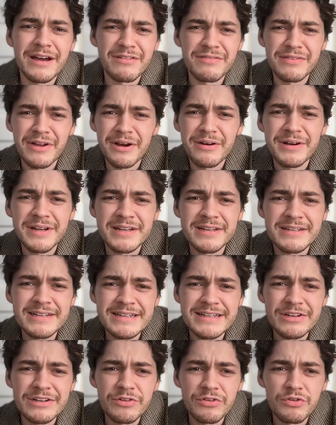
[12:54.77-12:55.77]
a very
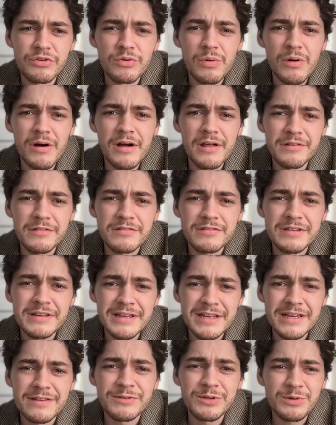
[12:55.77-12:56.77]
nuanced.
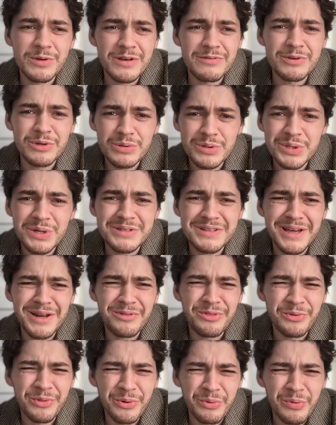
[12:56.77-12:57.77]
If you if you looked at
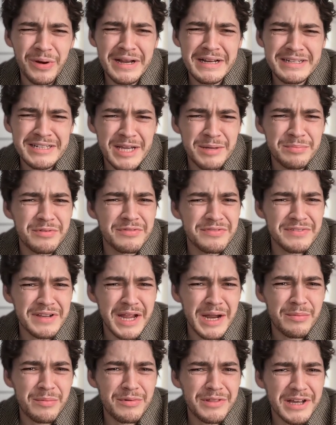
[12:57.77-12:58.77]
it through the right type of
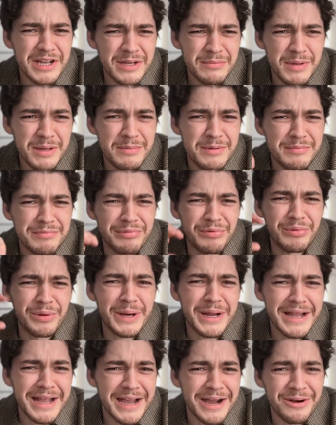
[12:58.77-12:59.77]
camera, that could maybe
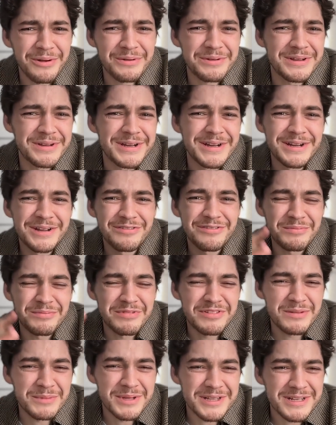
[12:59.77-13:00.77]
bring out some
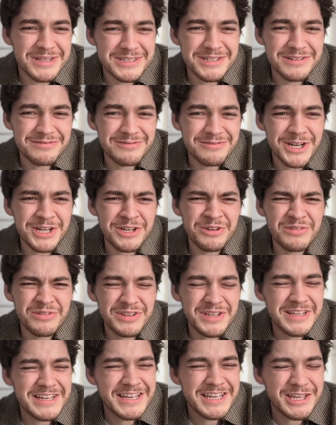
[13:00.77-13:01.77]
simulation of
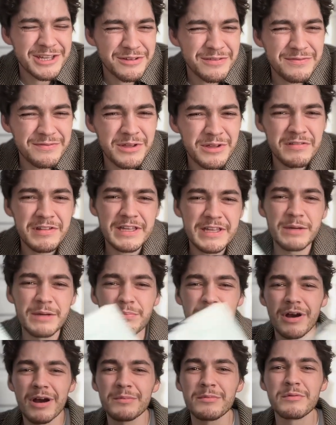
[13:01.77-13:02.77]
fragrance. He, he feels like he
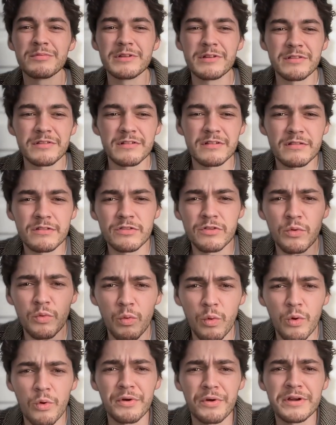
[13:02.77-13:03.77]
probably sees the
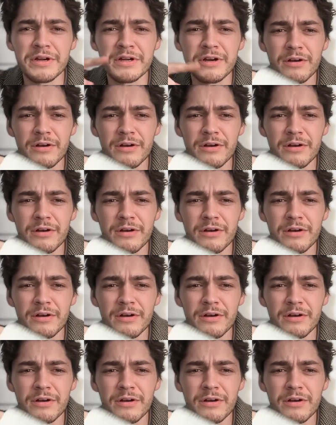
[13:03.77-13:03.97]
warring